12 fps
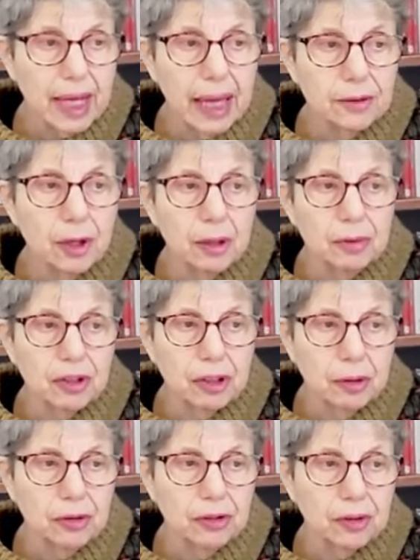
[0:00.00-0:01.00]
And Humza
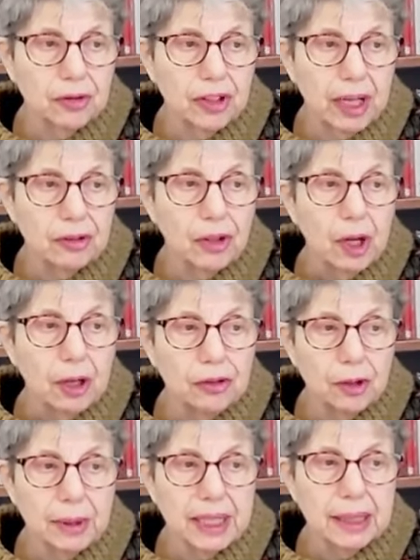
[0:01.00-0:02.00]
Yousaf says,
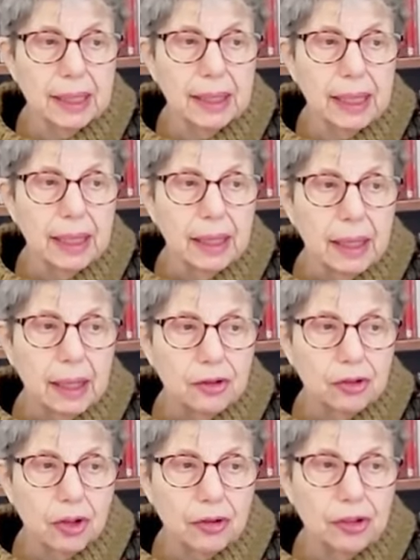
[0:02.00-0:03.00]
"To be clear,
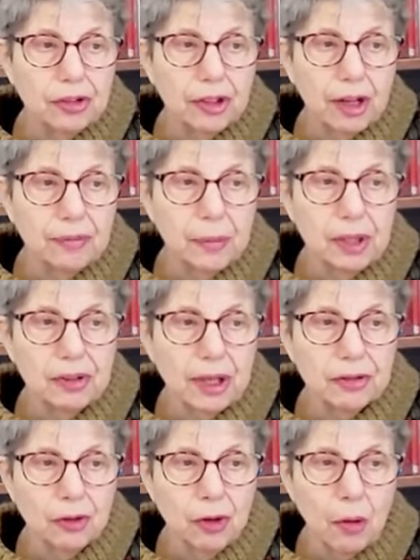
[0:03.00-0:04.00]
Scottish Government
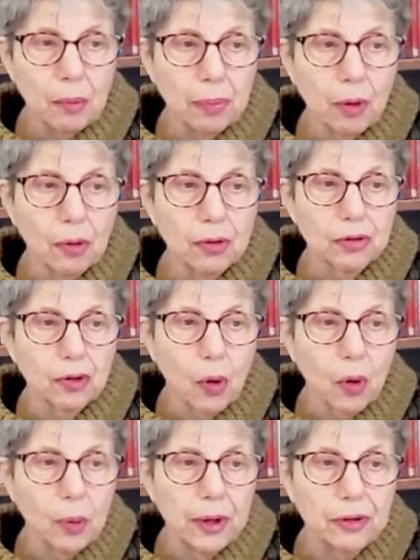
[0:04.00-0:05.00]
has not paused
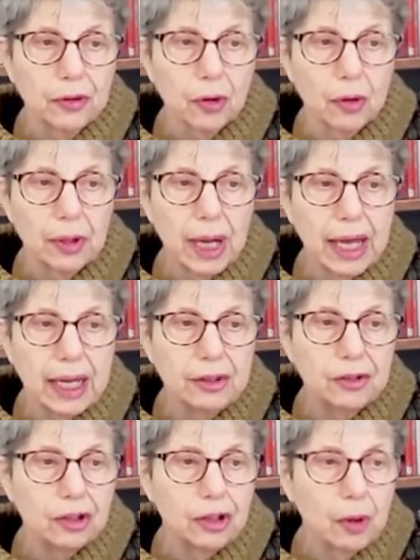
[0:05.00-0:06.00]
or withdrawn
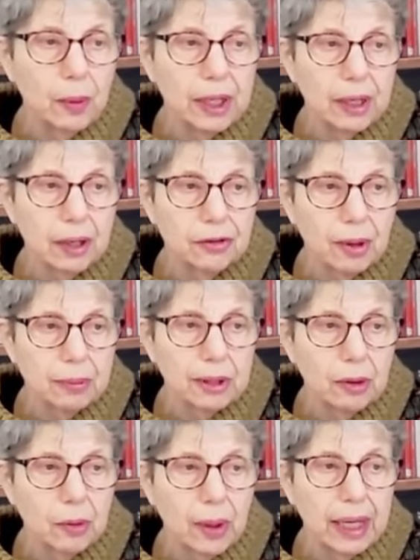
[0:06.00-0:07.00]
aid to
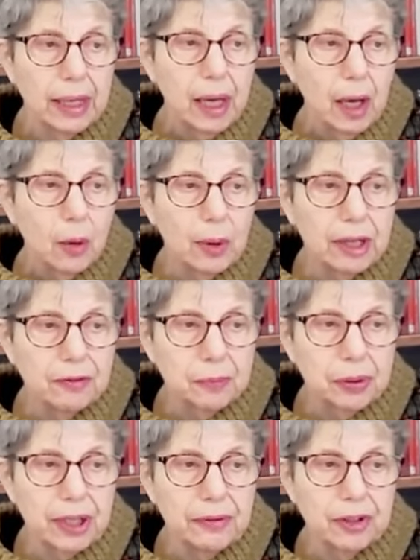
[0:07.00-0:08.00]
UNRWA. We
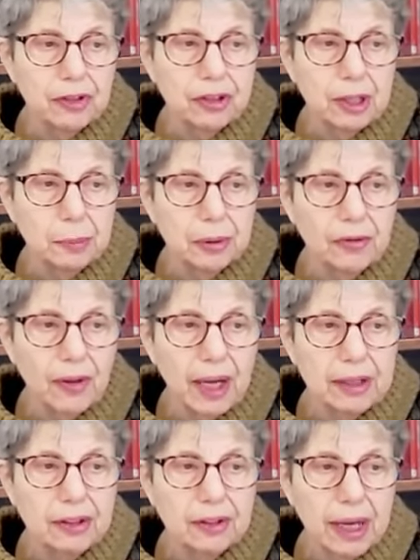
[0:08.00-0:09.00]
have previously
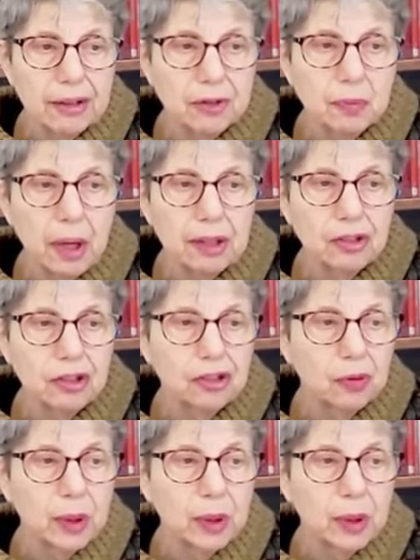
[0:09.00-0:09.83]
provided as much as